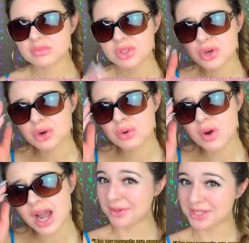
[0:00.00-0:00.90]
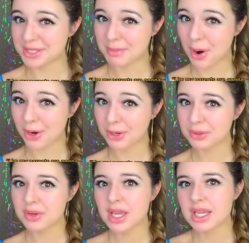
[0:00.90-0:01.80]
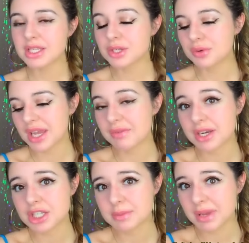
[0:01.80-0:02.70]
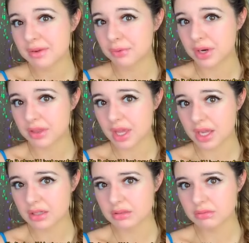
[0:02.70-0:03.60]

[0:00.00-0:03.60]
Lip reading: No, tomorrow. Is it okay if I just pay for it then?